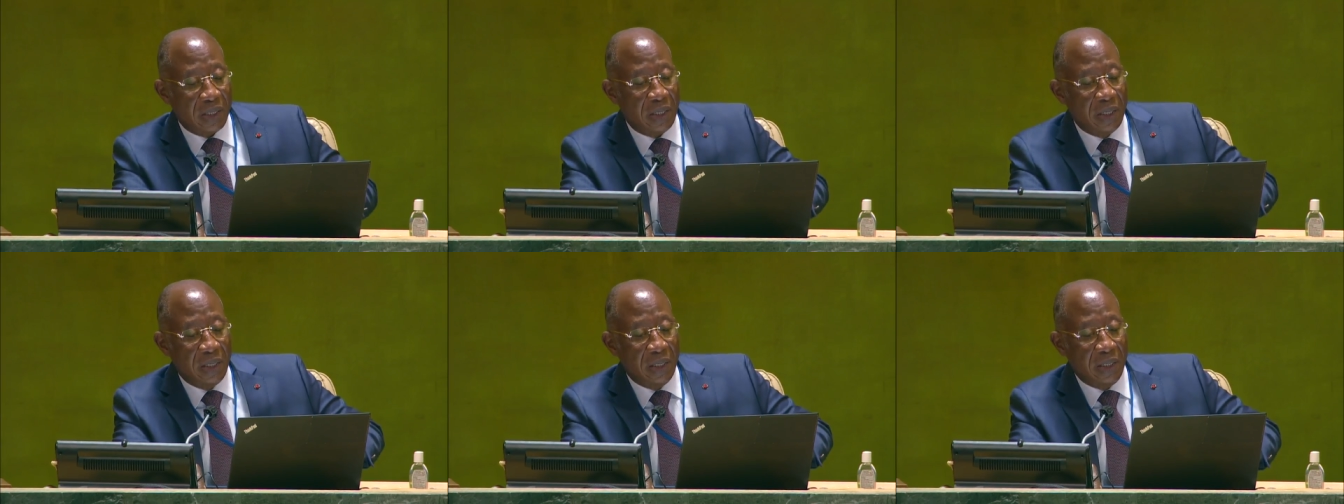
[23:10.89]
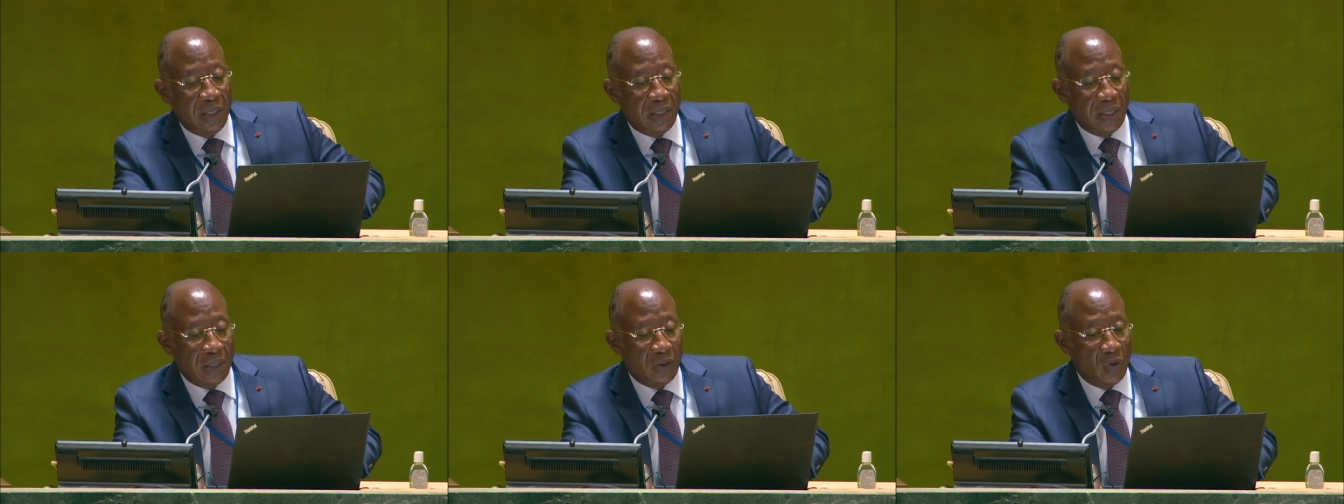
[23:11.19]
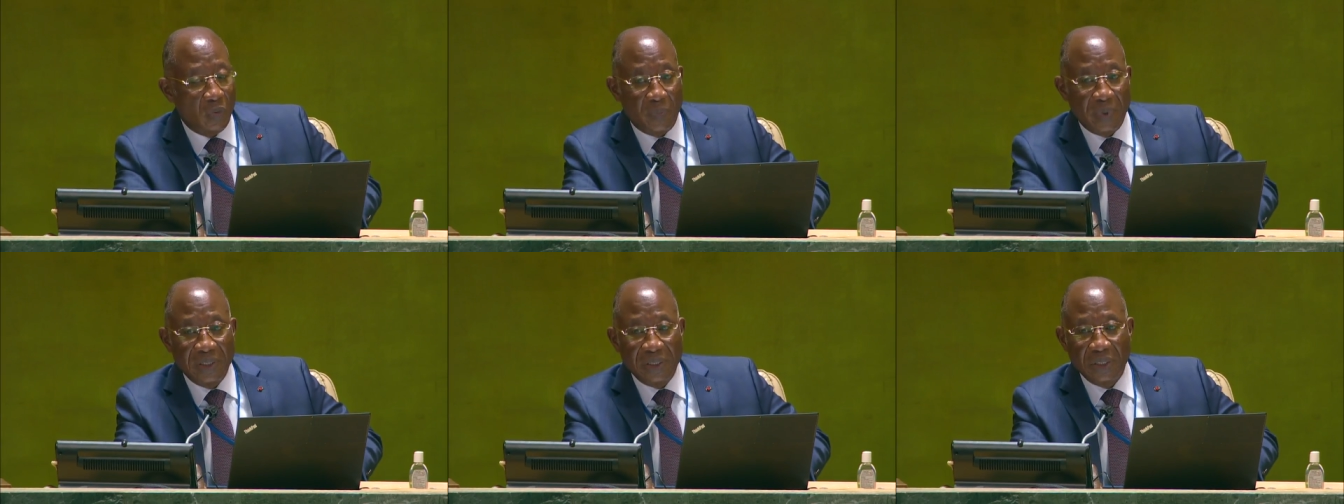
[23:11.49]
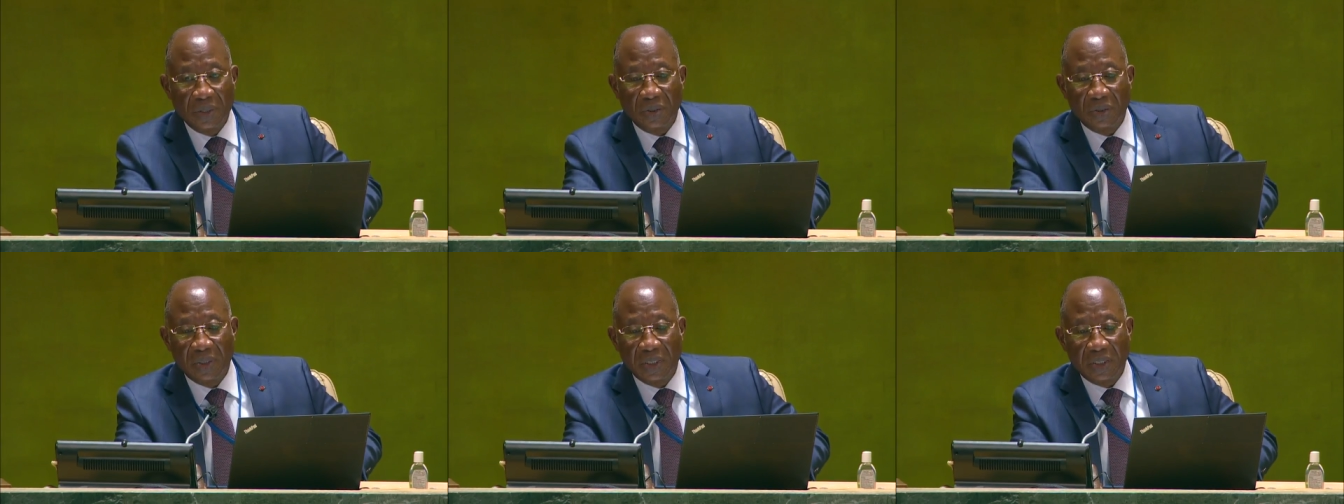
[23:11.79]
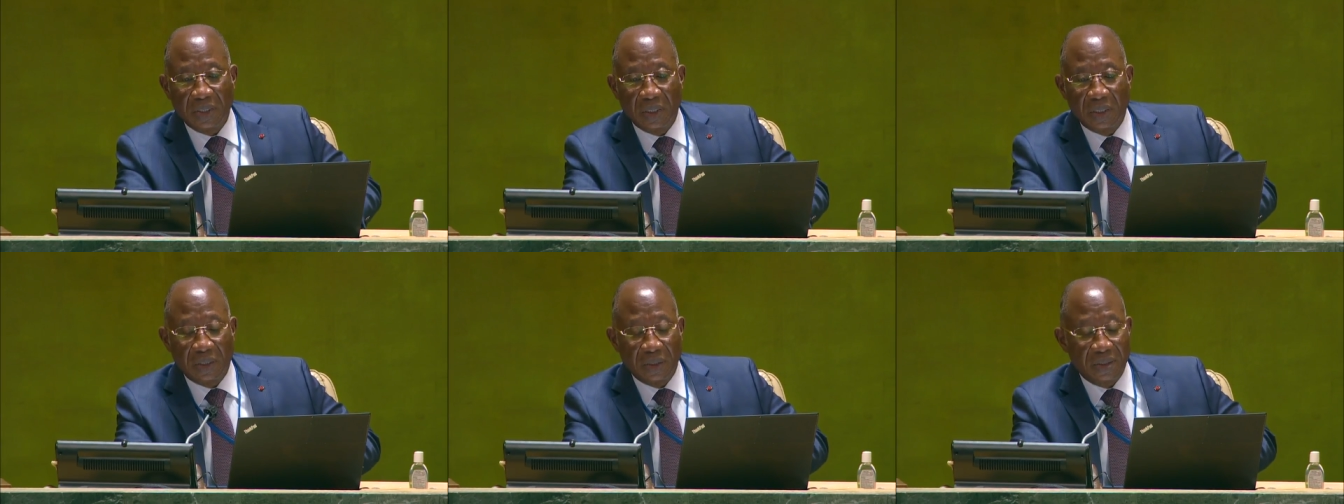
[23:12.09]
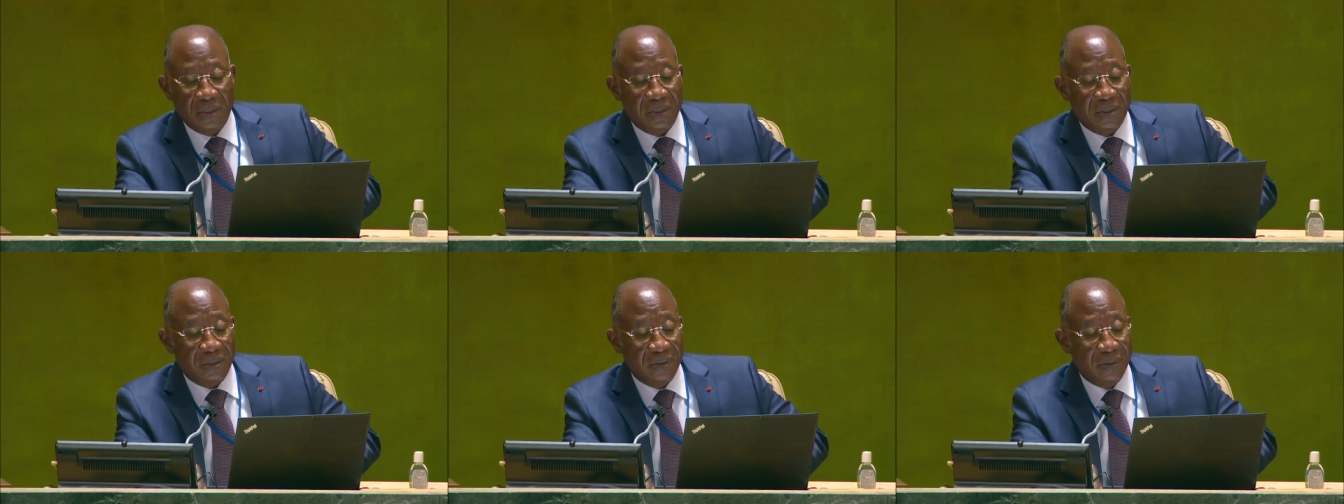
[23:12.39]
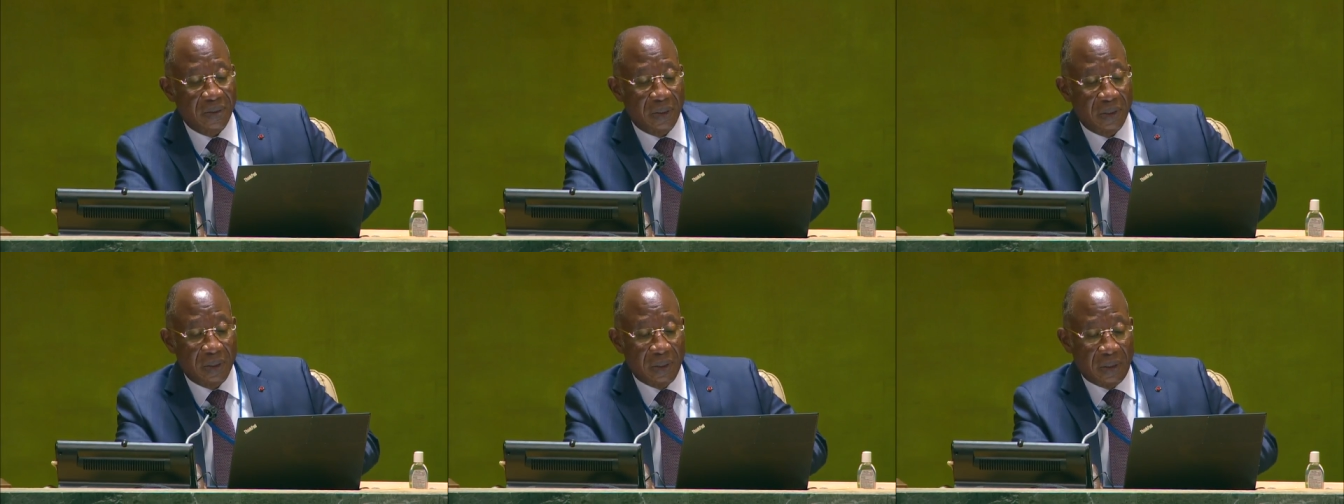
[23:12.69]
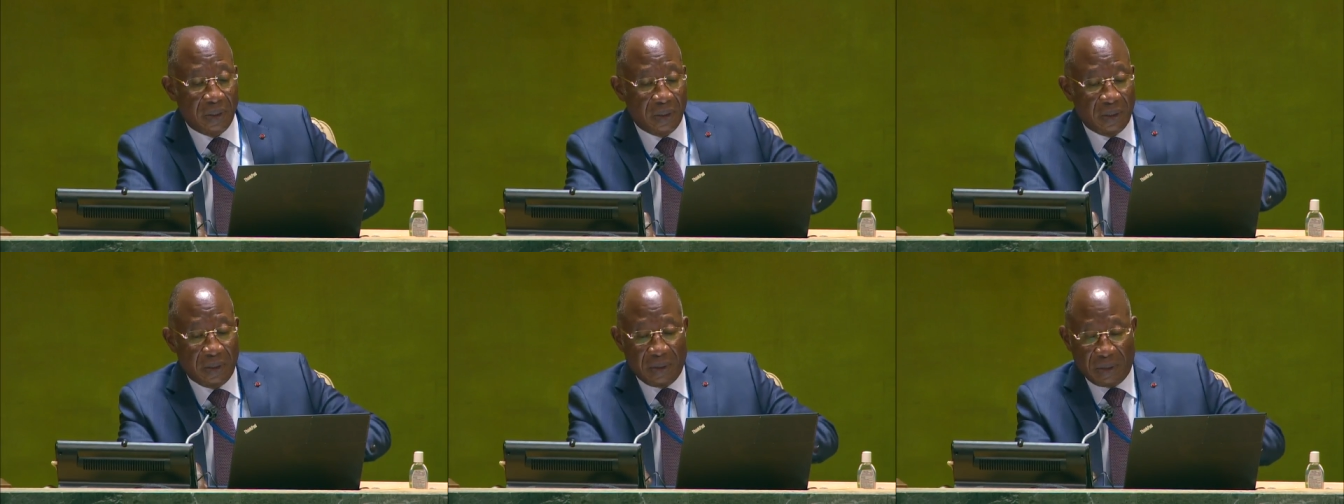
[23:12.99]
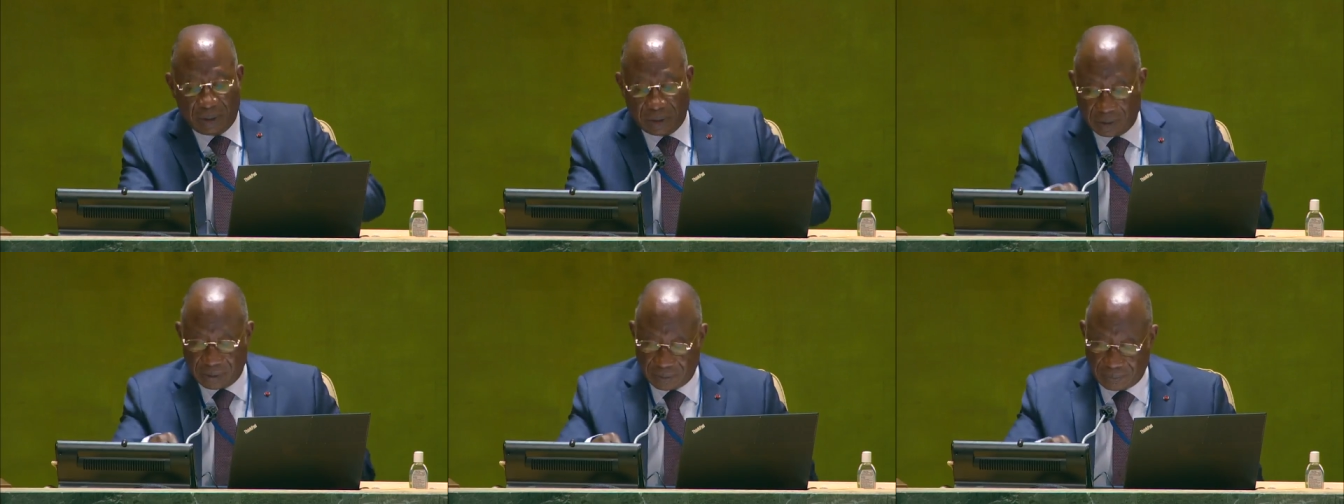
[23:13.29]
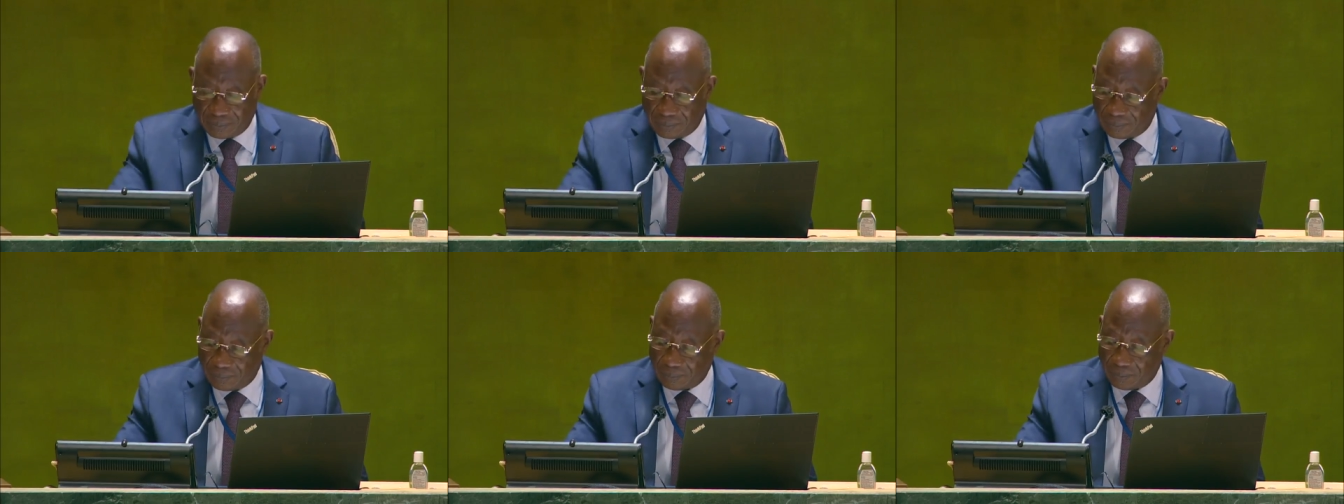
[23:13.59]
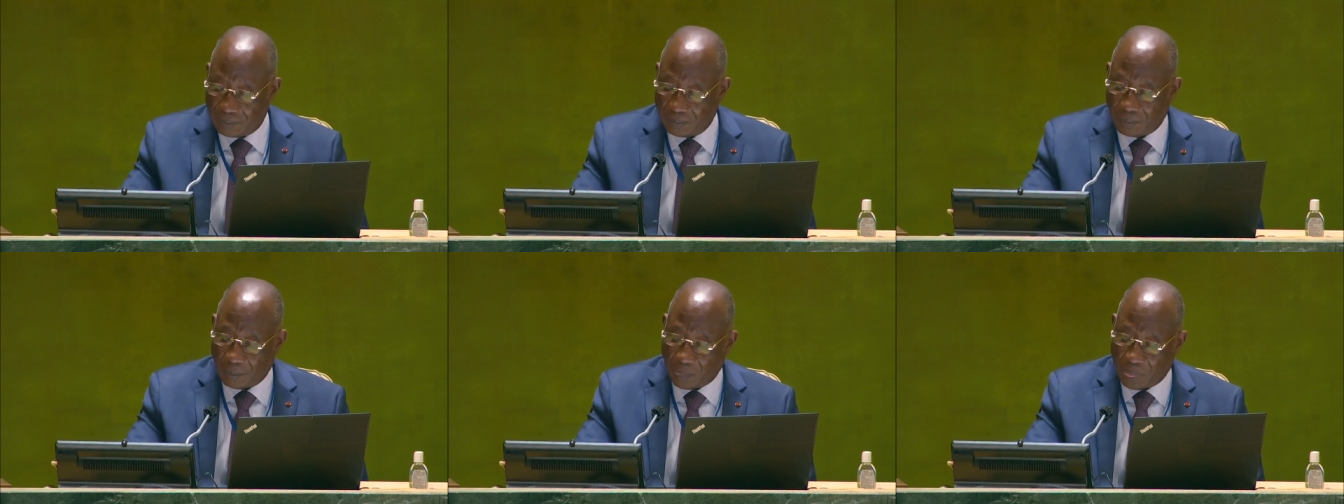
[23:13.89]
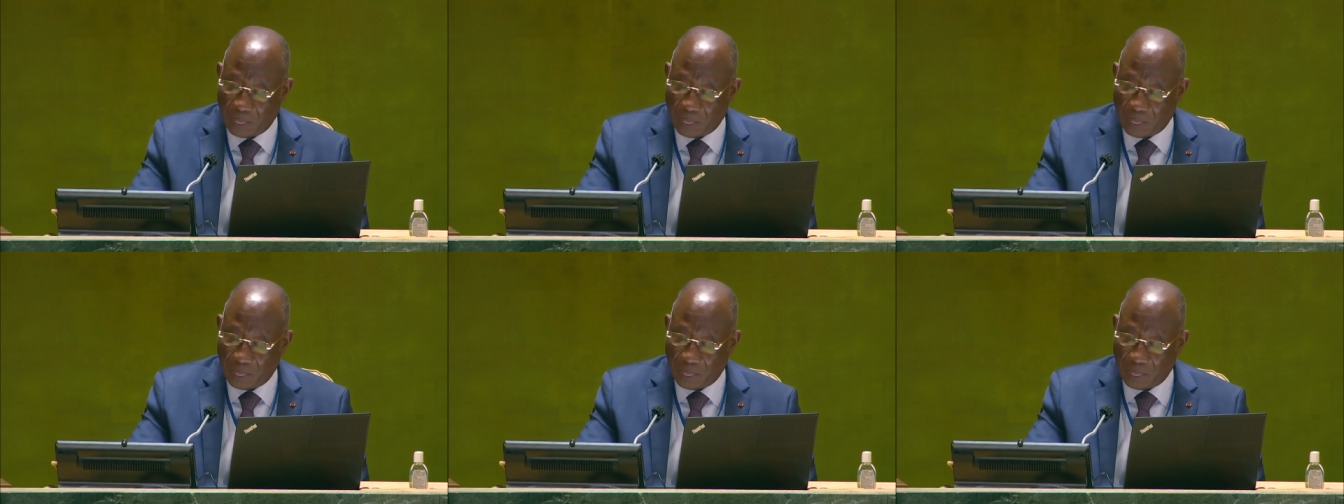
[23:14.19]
and I ask protocol to escort Her Excellency.